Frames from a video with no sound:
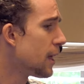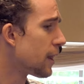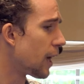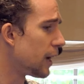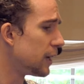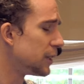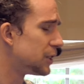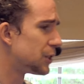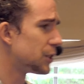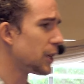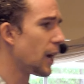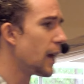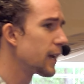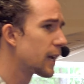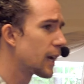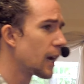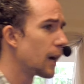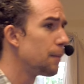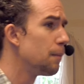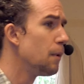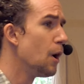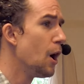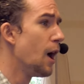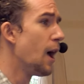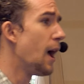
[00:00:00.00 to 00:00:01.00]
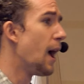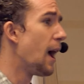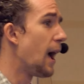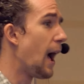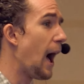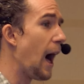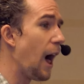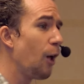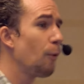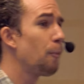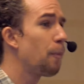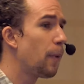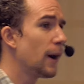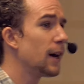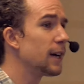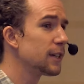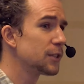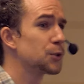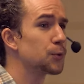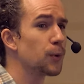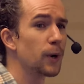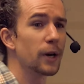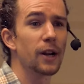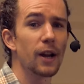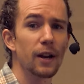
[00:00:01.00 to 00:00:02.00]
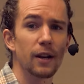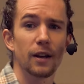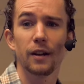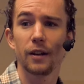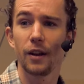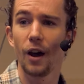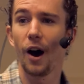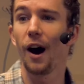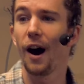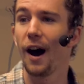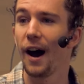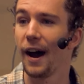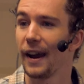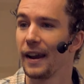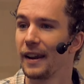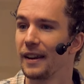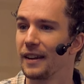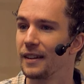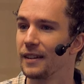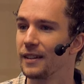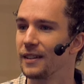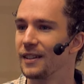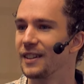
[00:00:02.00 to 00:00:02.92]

they shake him, Help us, we're going to die.